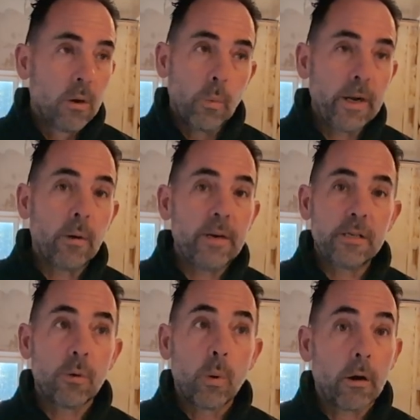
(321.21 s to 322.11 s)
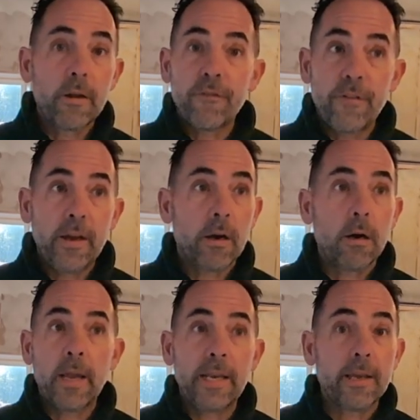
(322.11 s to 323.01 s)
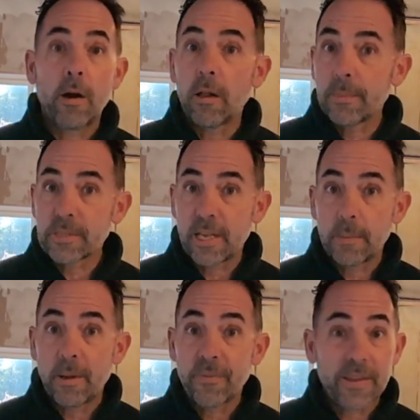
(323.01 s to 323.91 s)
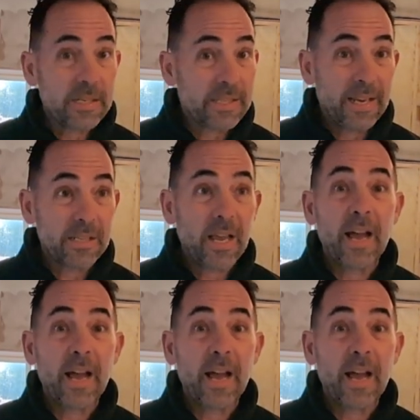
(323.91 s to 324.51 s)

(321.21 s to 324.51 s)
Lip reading: We don't need to worry, fear, and get all upset about these things.